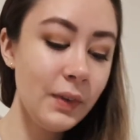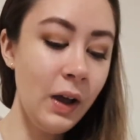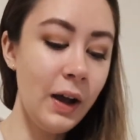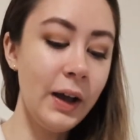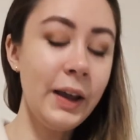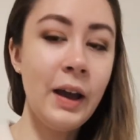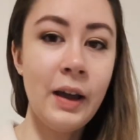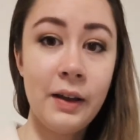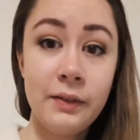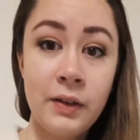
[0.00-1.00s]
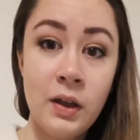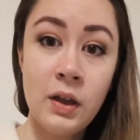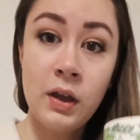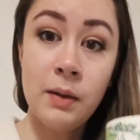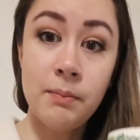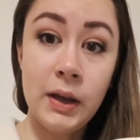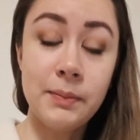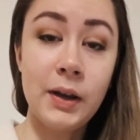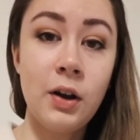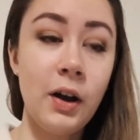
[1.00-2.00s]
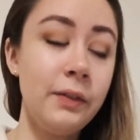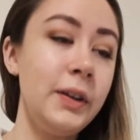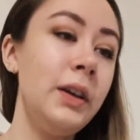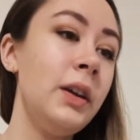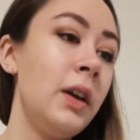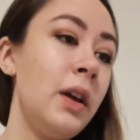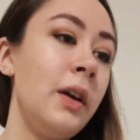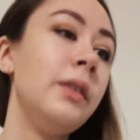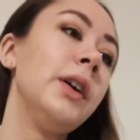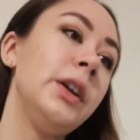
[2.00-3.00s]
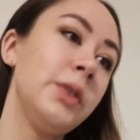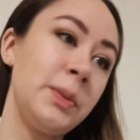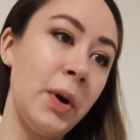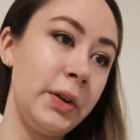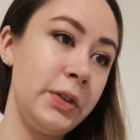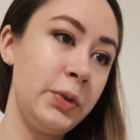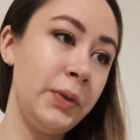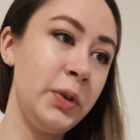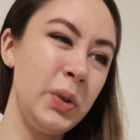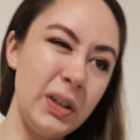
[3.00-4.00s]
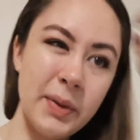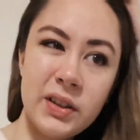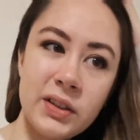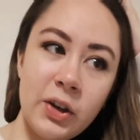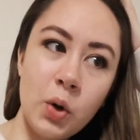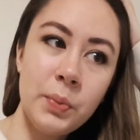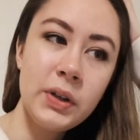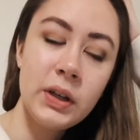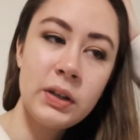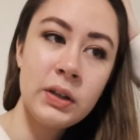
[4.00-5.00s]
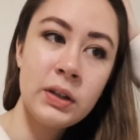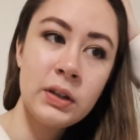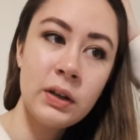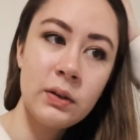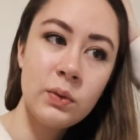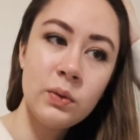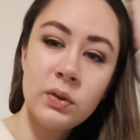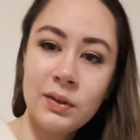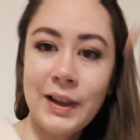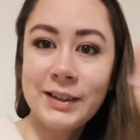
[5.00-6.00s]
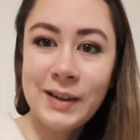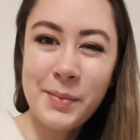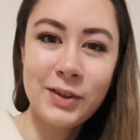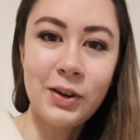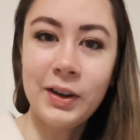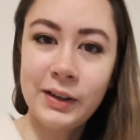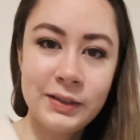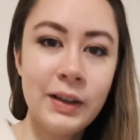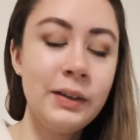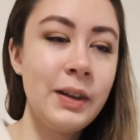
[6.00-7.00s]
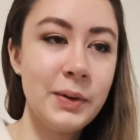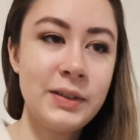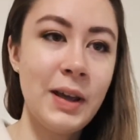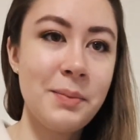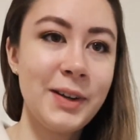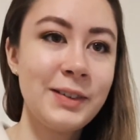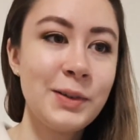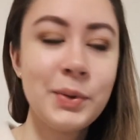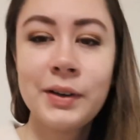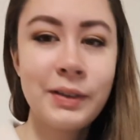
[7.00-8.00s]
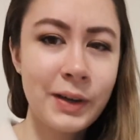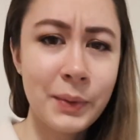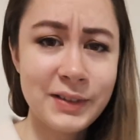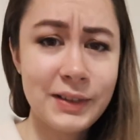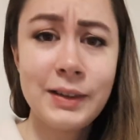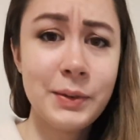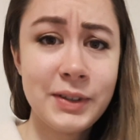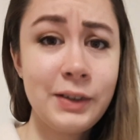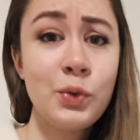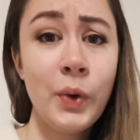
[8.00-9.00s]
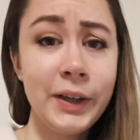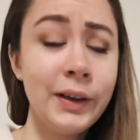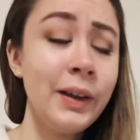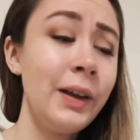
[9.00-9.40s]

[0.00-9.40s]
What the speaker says: I have made my coffee. I've already responded to a few emails. I opened it. Last time I talked, I said there was 10 minutes to work. There wasn't. There was like 20.